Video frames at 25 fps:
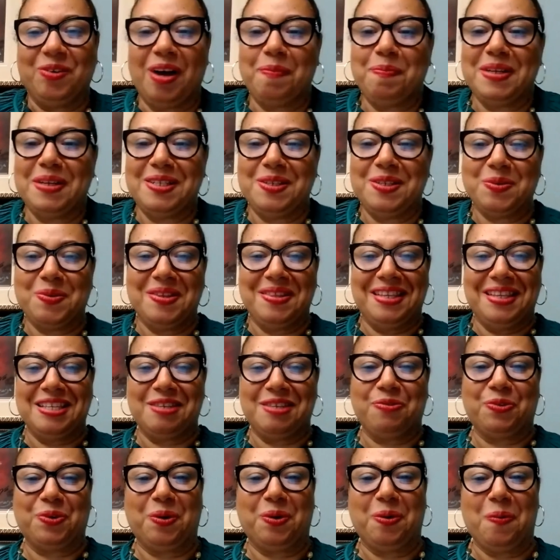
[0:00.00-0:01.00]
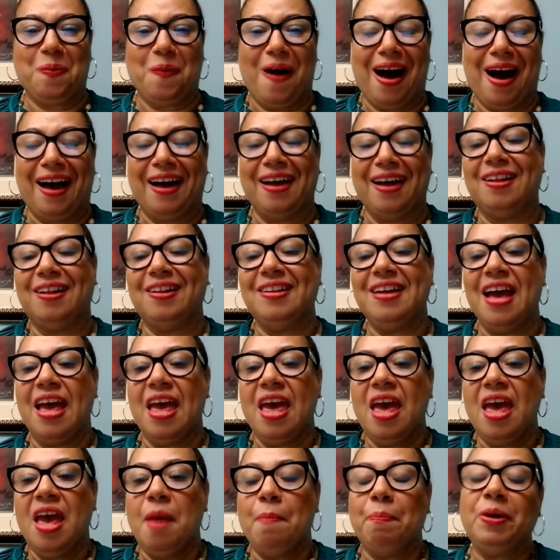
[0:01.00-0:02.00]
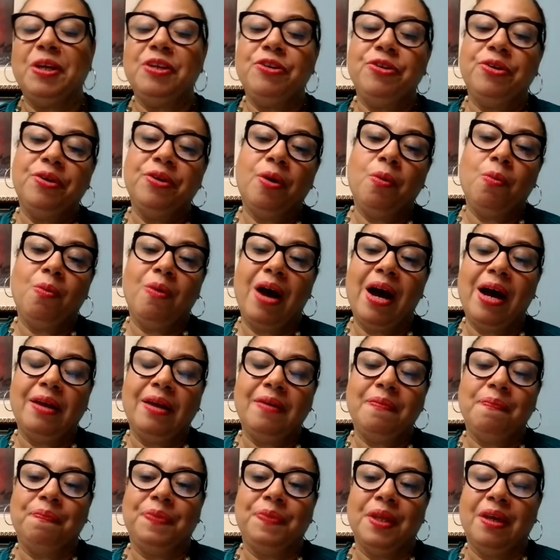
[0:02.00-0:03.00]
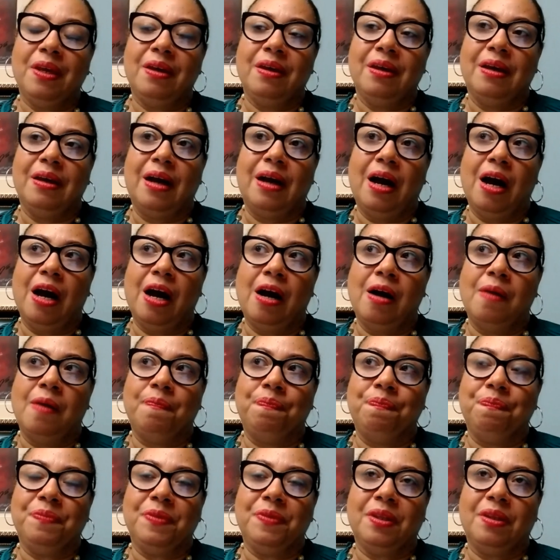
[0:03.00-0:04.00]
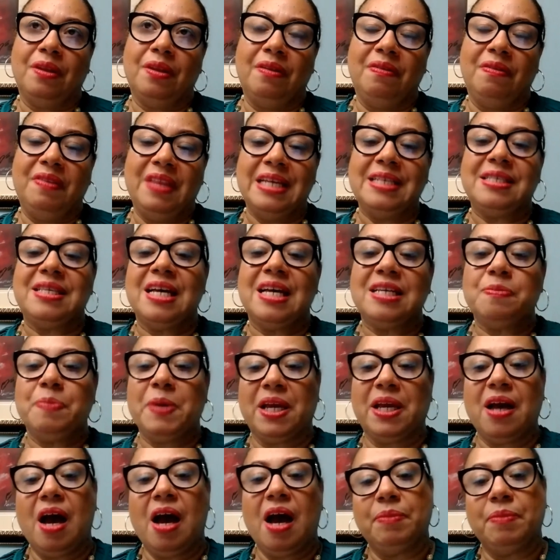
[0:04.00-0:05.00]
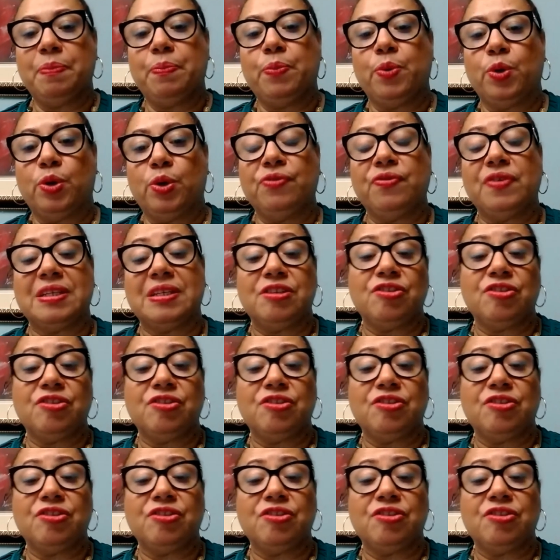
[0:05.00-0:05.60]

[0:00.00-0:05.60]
I've been doing this for a while, but you know what? This has become the perfect